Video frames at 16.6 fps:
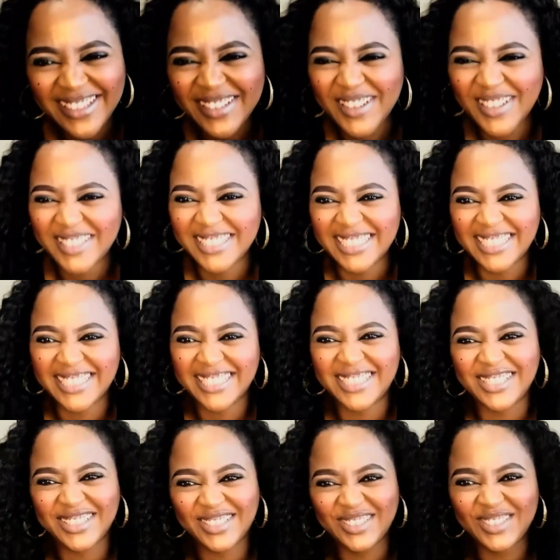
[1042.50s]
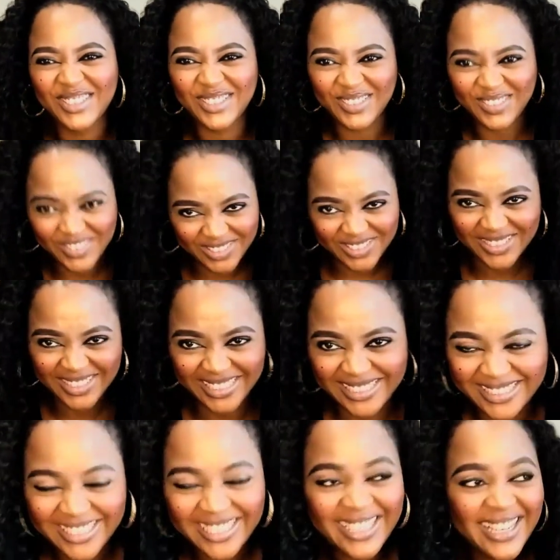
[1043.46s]
consultation is so
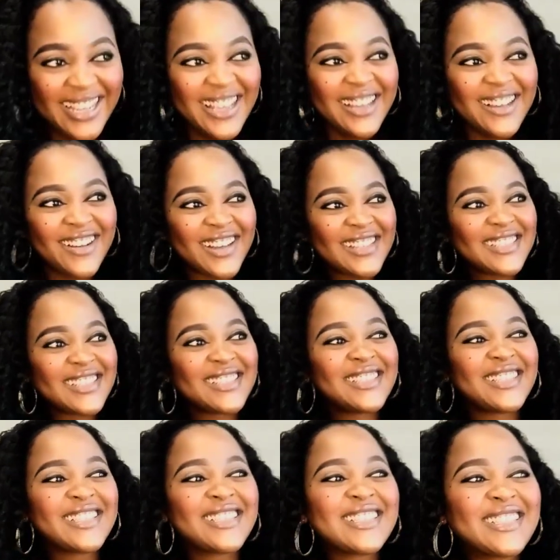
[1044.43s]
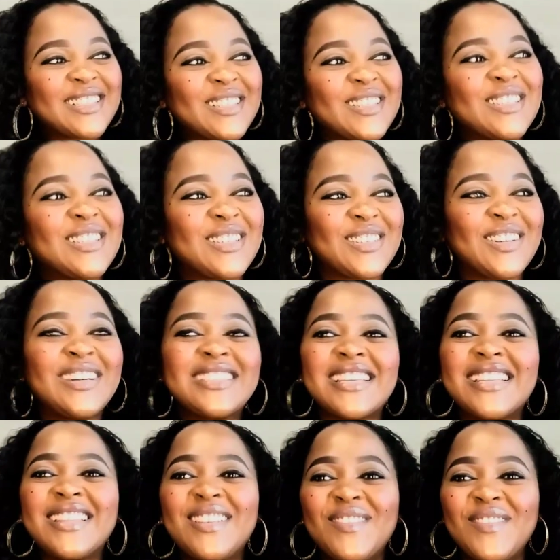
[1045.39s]
short. Consultation is so short
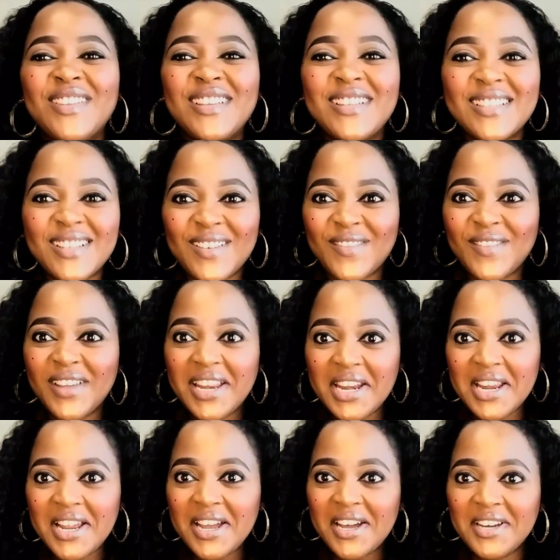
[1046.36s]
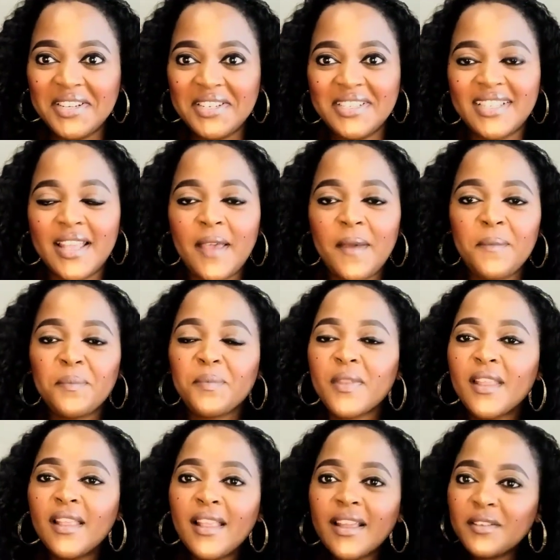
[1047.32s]
in the music videos.
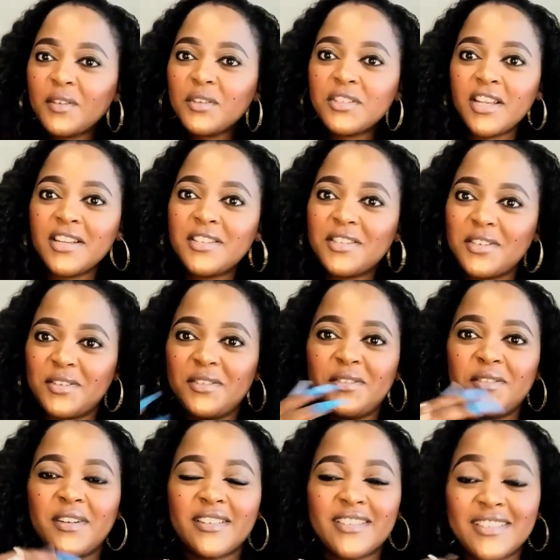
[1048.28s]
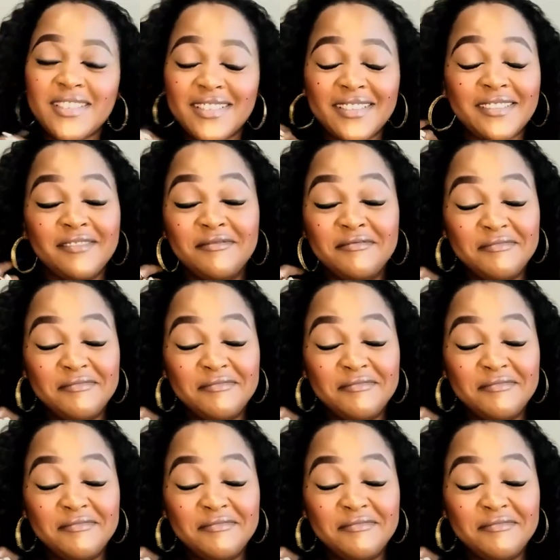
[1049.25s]
Like, no shade to you. I just